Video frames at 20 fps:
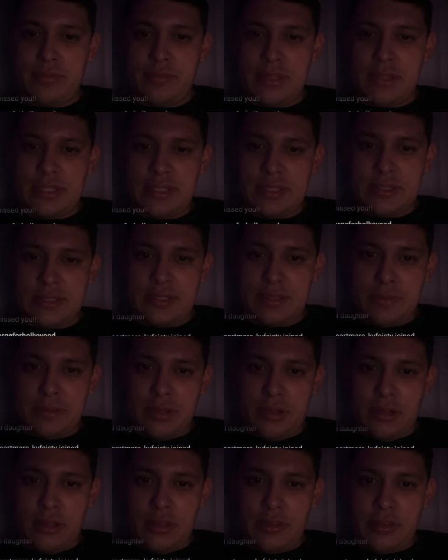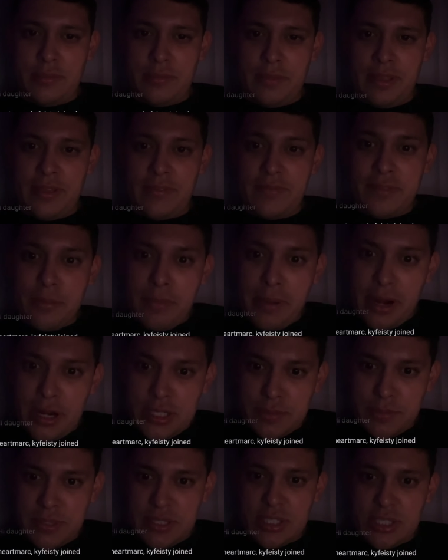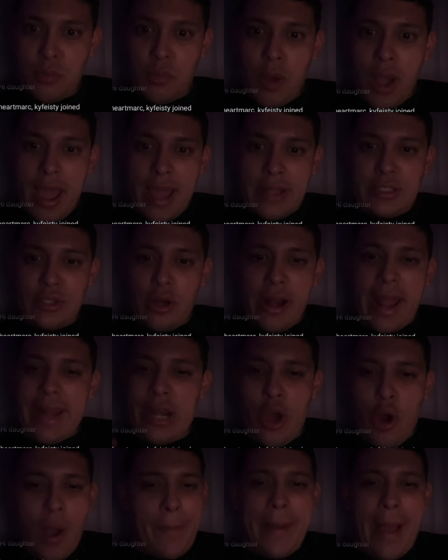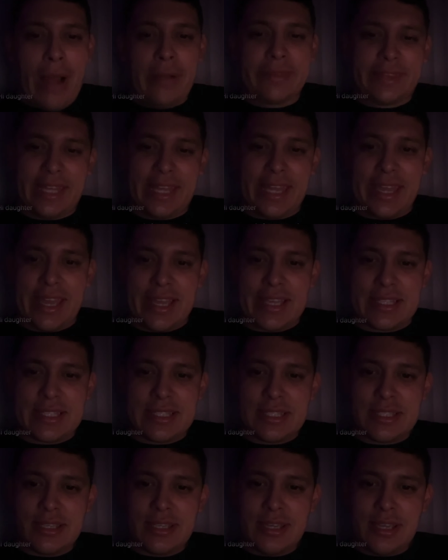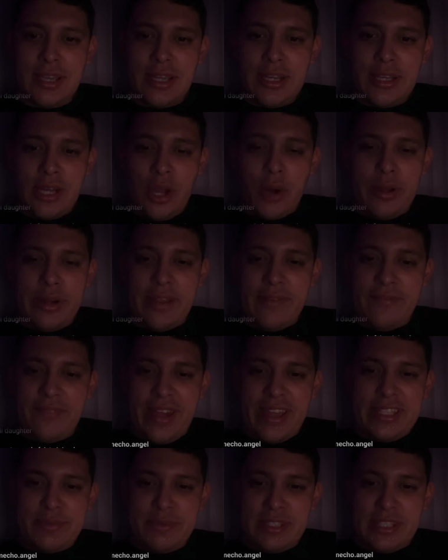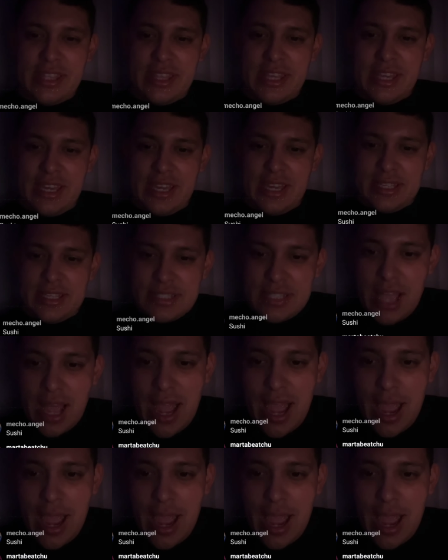You miss dipping all in the beef. The Bears missed you. Why don't I know about this? No one invites me to this.